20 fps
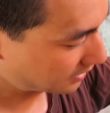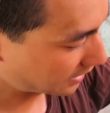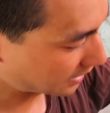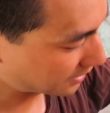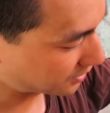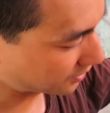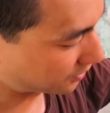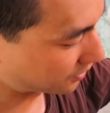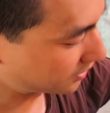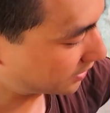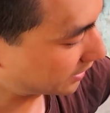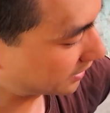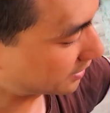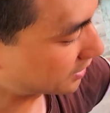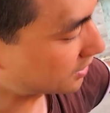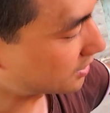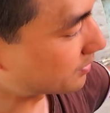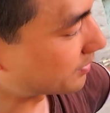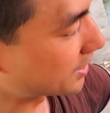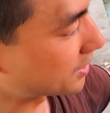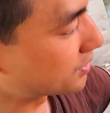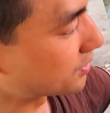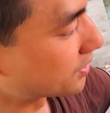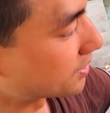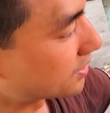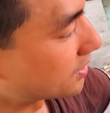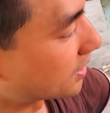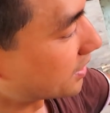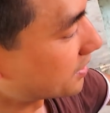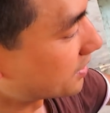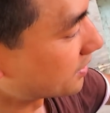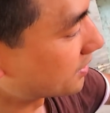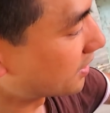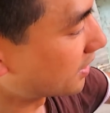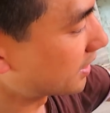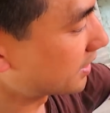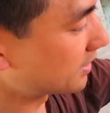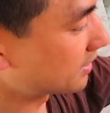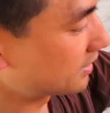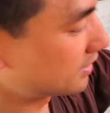And that's a good thing, just to make sure it's nice and
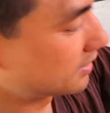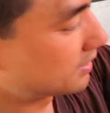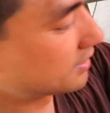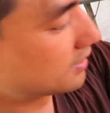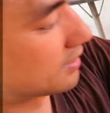tight.